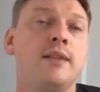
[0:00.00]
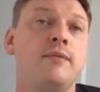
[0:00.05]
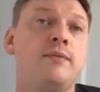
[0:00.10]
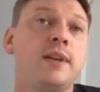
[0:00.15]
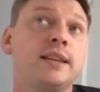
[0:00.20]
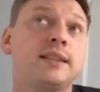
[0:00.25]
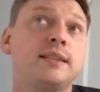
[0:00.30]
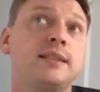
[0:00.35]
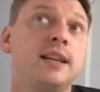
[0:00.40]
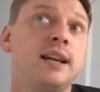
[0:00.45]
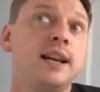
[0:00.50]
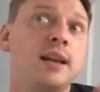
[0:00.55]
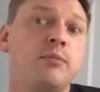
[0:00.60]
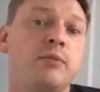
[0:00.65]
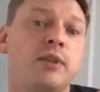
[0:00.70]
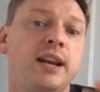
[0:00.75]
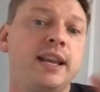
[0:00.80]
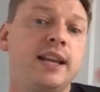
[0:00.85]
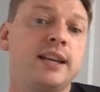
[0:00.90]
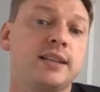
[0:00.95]
This
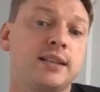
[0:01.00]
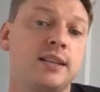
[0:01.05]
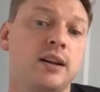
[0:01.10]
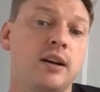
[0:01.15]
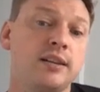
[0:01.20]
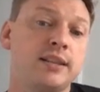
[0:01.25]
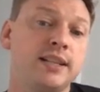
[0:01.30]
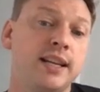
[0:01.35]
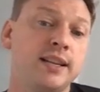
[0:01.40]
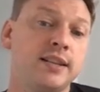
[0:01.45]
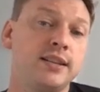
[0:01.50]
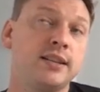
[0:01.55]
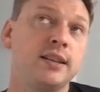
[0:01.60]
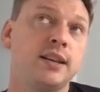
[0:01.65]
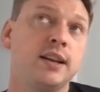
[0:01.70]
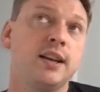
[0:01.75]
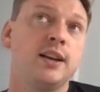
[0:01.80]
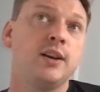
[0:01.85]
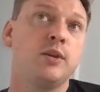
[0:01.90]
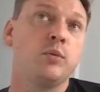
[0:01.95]
deliberately has started,
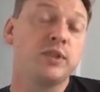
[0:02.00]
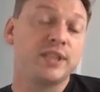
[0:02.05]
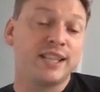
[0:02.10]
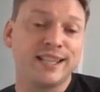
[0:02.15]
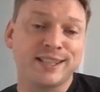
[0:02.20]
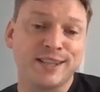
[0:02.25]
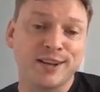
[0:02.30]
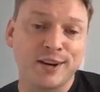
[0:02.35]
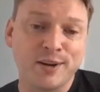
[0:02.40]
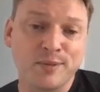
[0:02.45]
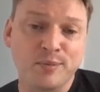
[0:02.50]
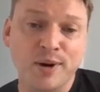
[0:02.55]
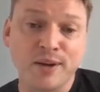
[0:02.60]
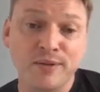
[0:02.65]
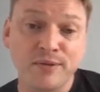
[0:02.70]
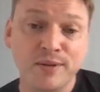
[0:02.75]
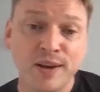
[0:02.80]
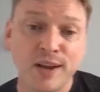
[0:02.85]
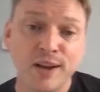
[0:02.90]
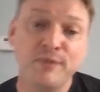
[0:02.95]
what's it started
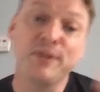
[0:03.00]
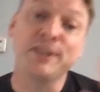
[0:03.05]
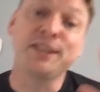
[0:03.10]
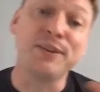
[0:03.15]
with? The